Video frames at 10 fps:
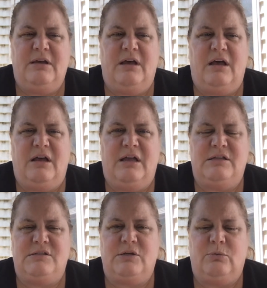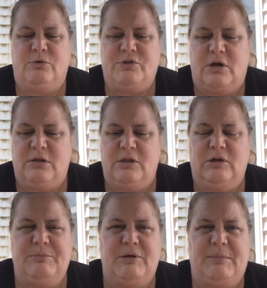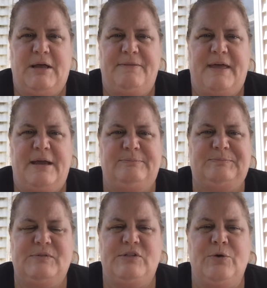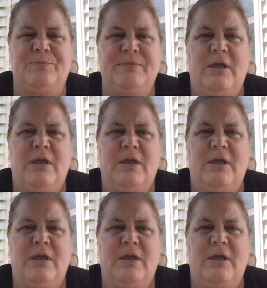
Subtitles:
And so we'll talk a little bit about that. So